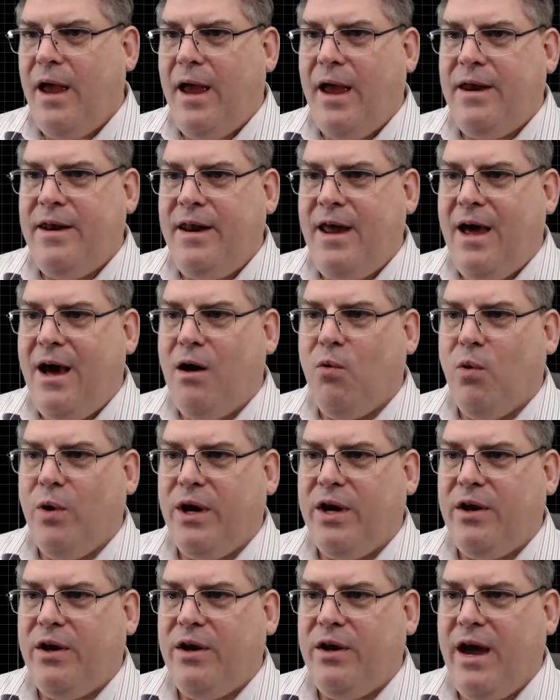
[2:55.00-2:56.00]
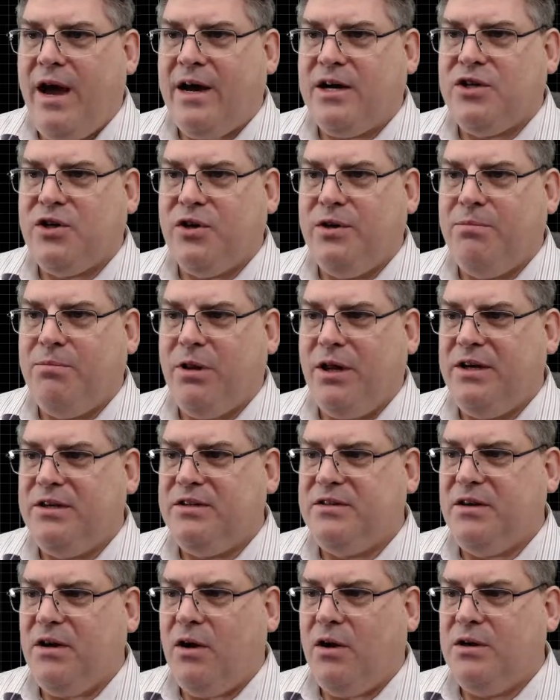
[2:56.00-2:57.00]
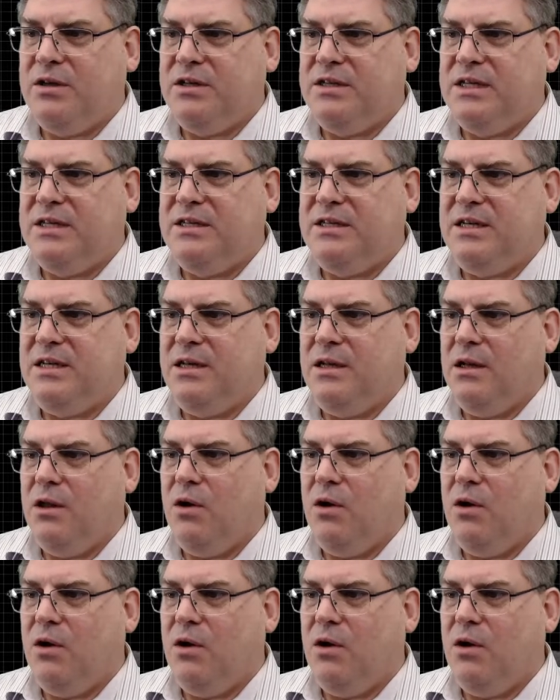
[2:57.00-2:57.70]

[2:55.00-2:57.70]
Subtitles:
And now we can actually place our DC